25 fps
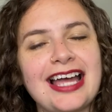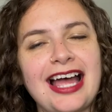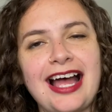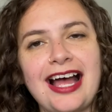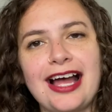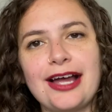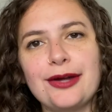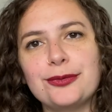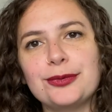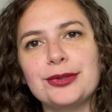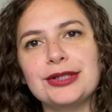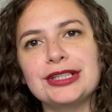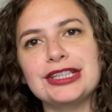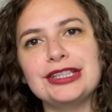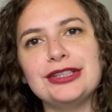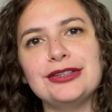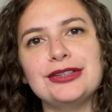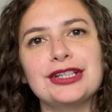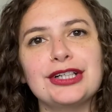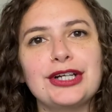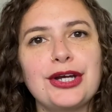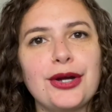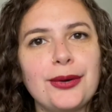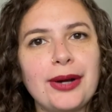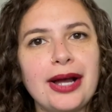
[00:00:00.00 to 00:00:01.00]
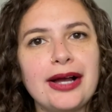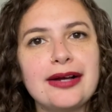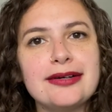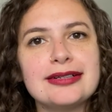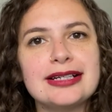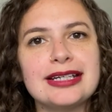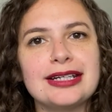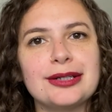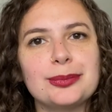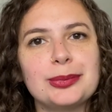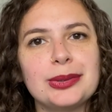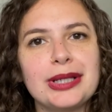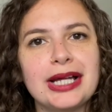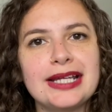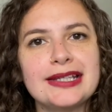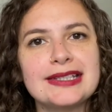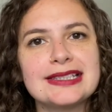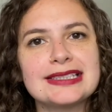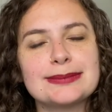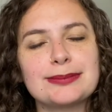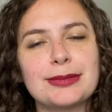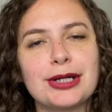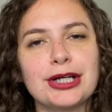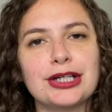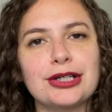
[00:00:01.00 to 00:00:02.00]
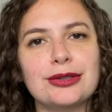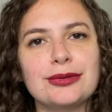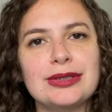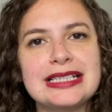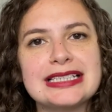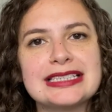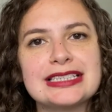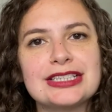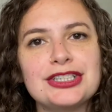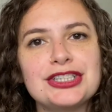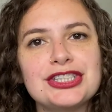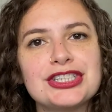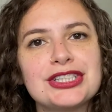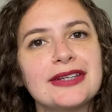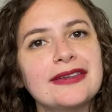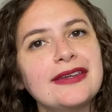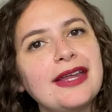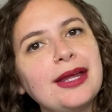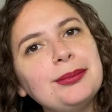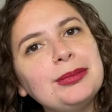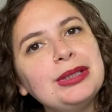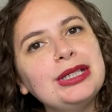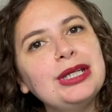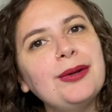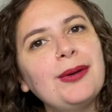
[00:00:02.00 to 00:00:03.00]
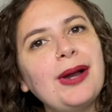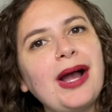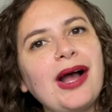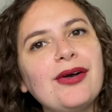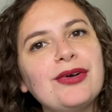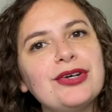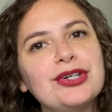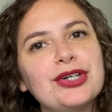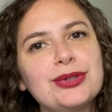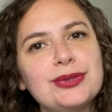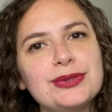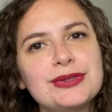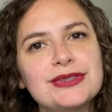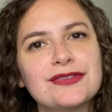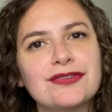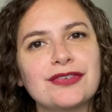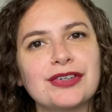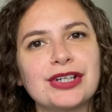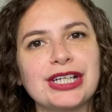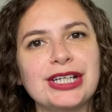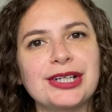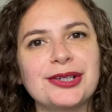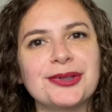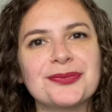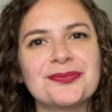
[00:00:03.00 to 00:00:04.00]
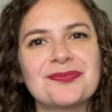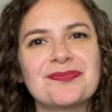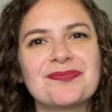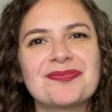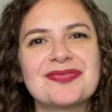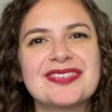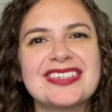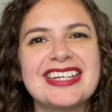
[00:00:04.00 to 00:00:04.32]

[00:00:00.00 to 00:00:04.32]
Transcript: I want you to go out and apply this market research and let me know how it goes for you.